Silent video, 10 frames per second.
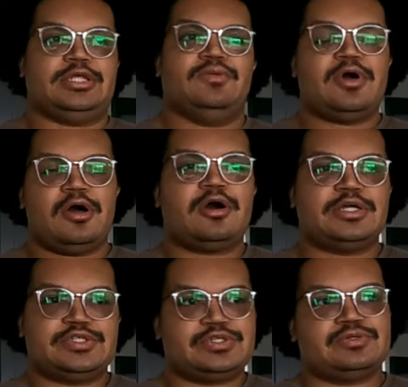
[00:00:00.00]
They were all
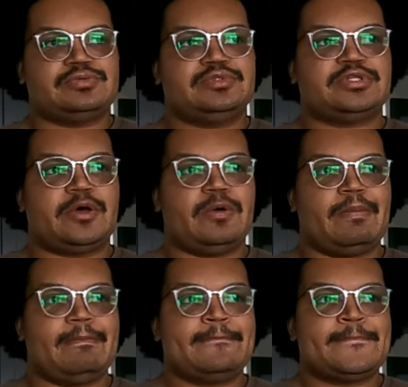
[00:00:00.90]
gone too.
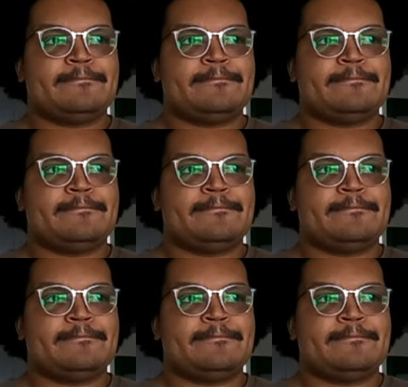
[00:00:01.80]
So